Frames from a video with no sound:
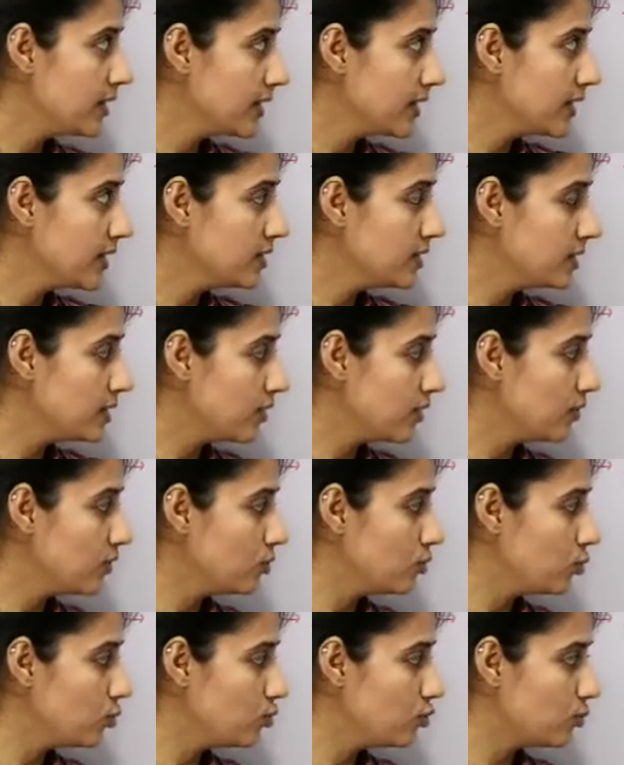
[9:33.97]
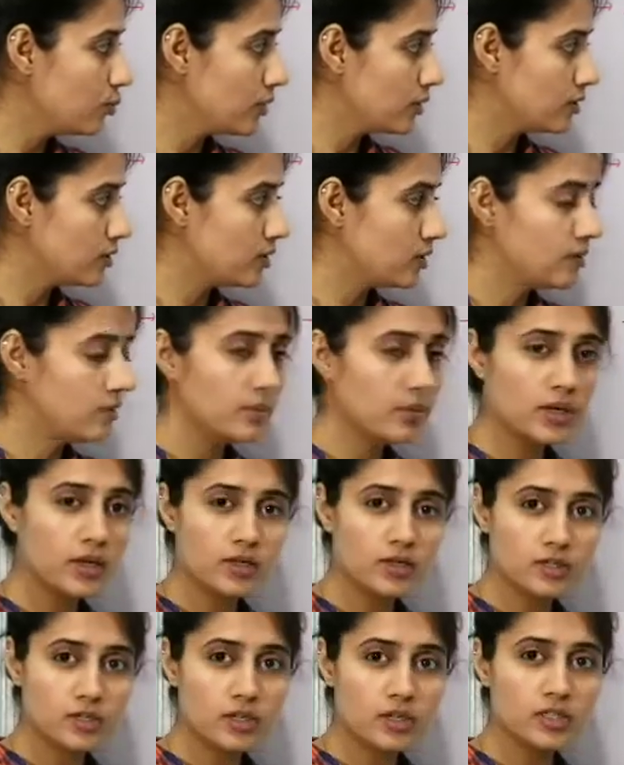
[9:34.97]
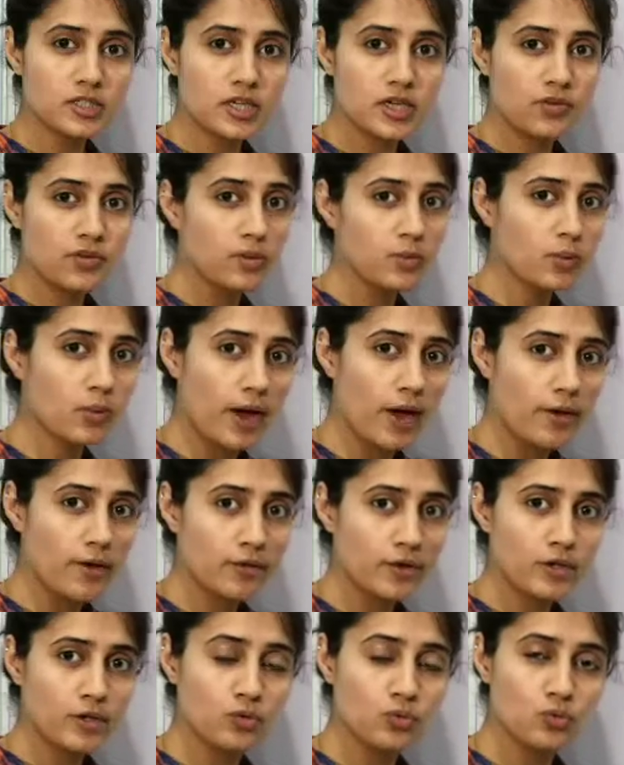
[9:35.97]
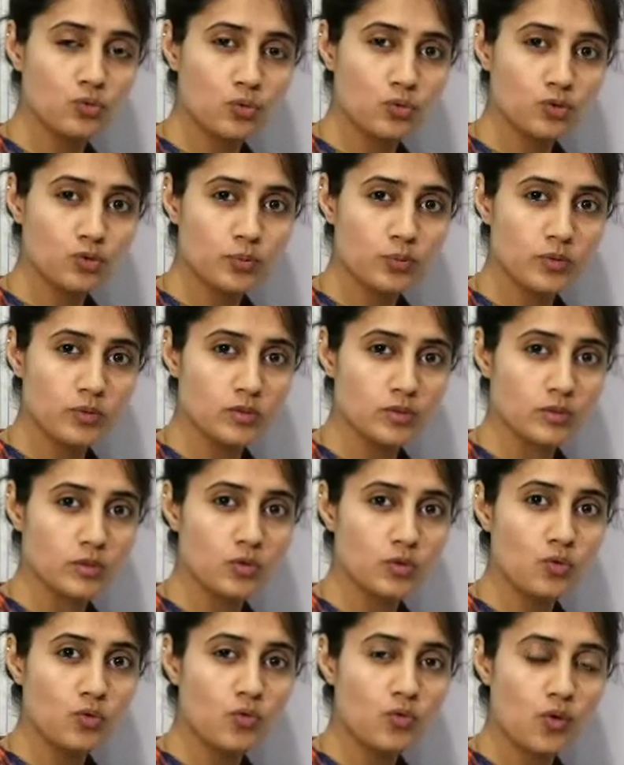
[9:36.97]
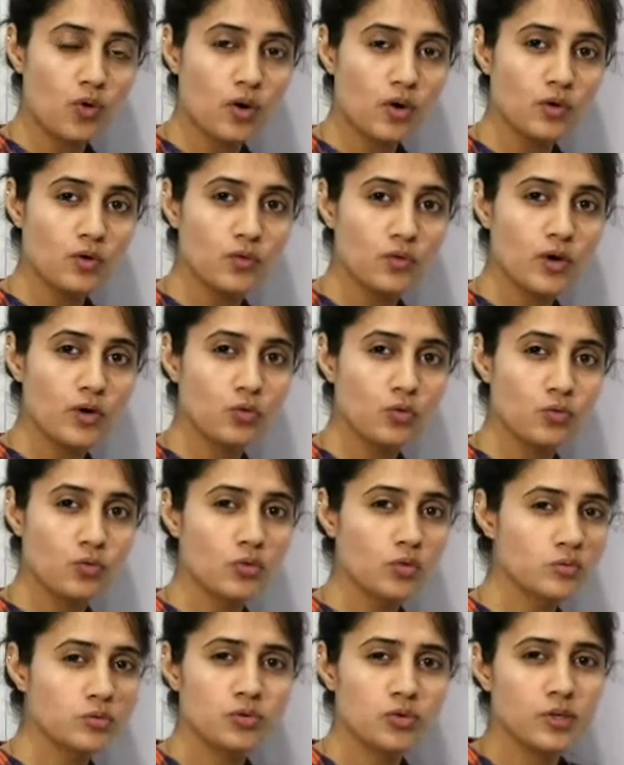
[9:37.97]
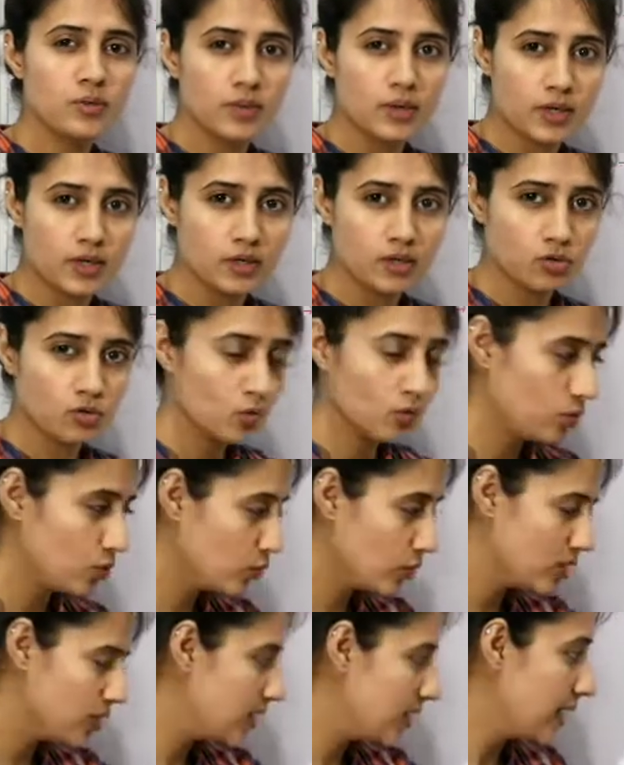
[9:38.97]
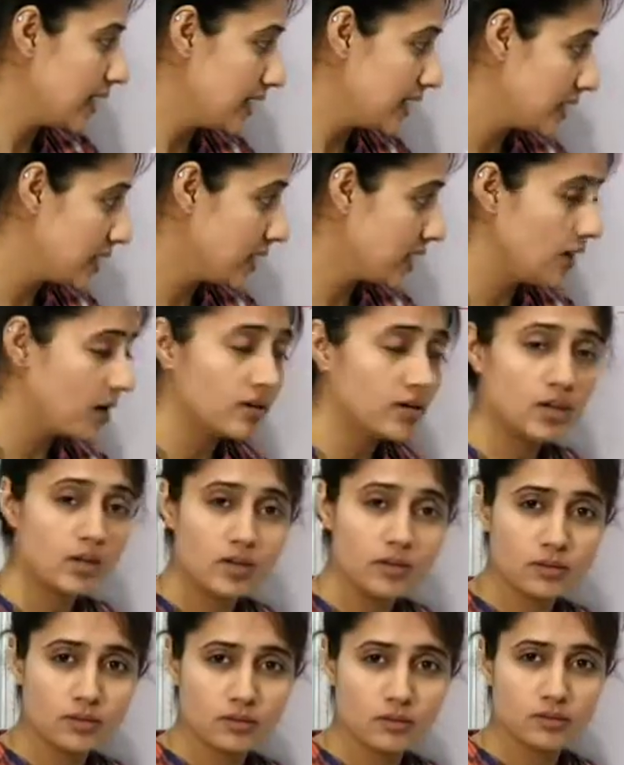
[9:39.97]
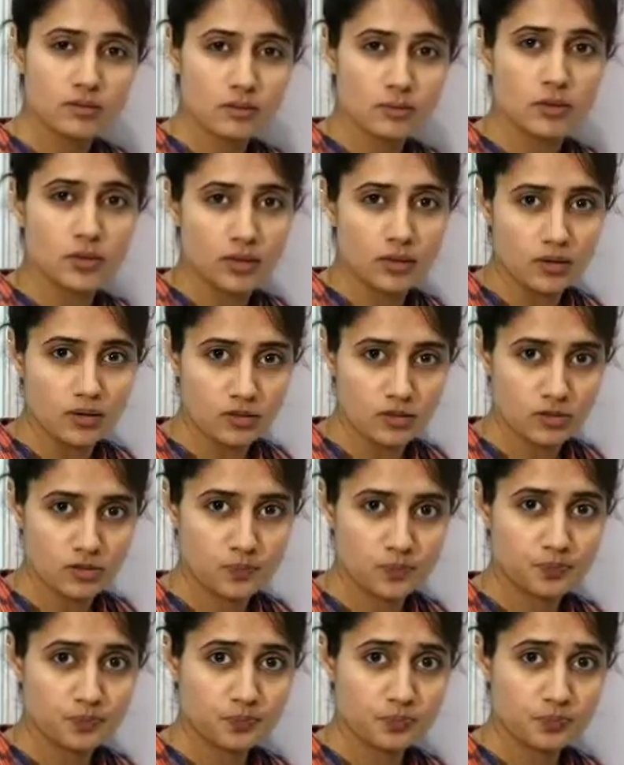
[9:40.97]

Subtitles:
he is serving those person because he is giving priority to those person who want 1, 2 or 3 burgers, or you can say less than 100 burgers.